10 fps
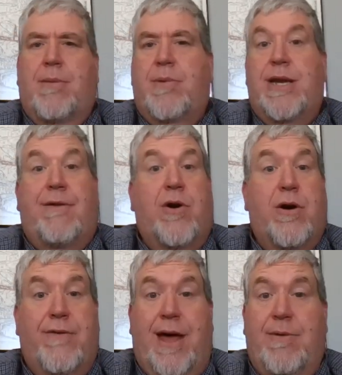Probably never
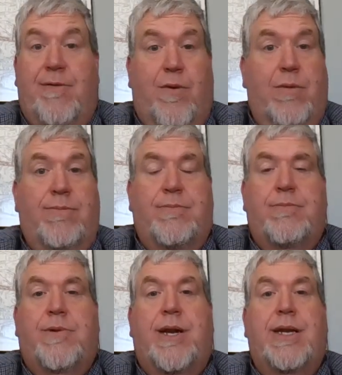heard of that before,
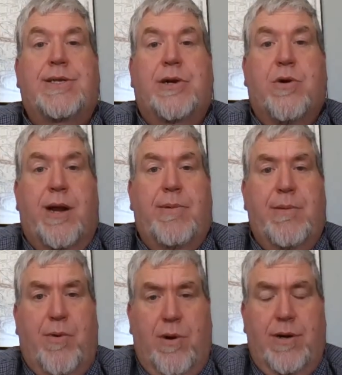but it is
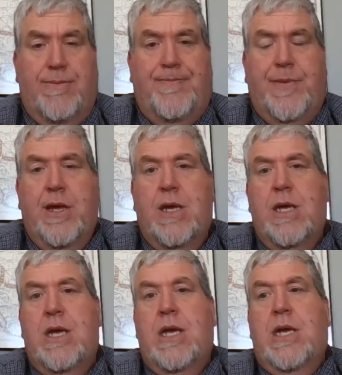incredibly important.
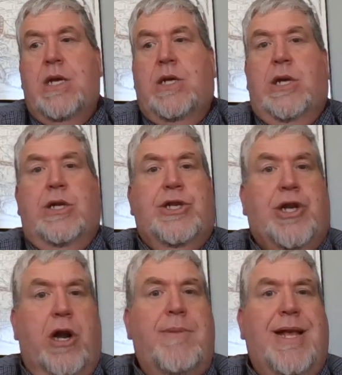
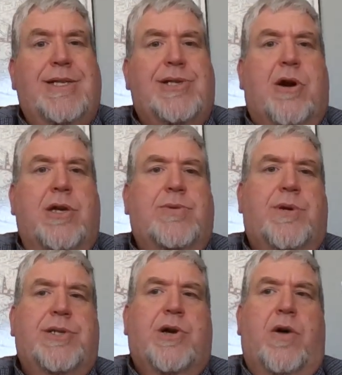Charlemagne starts
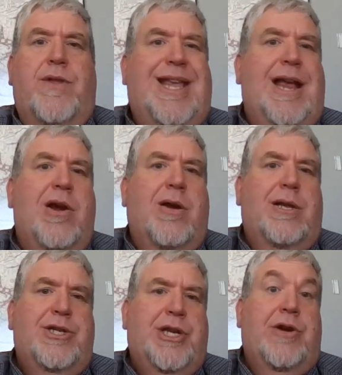what is called the
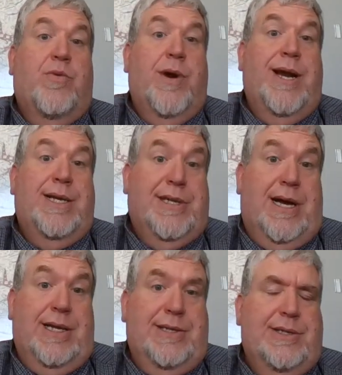Carolingian
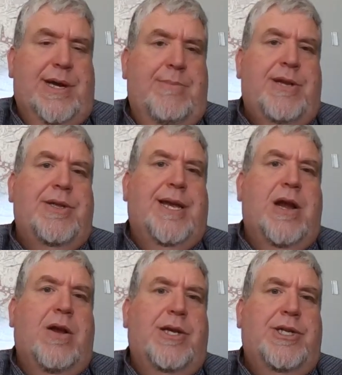Renaissance. I mentioned the
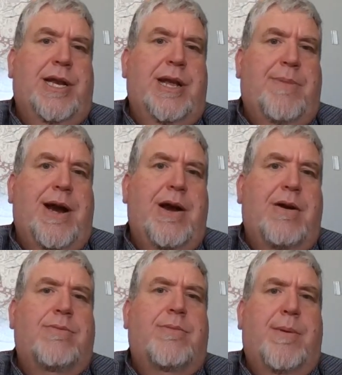Carolingian
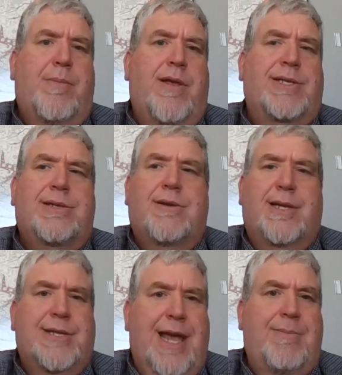Empire. Remember,
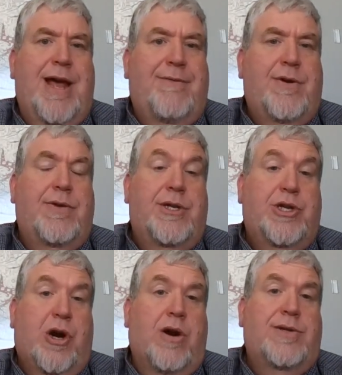that's named after
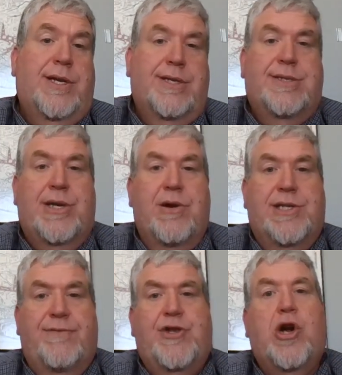the
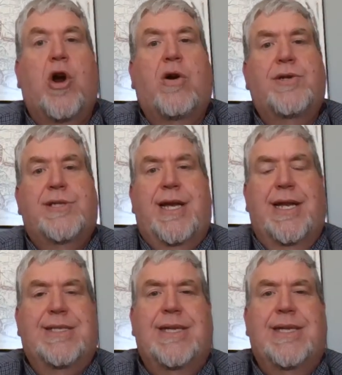series of Charles that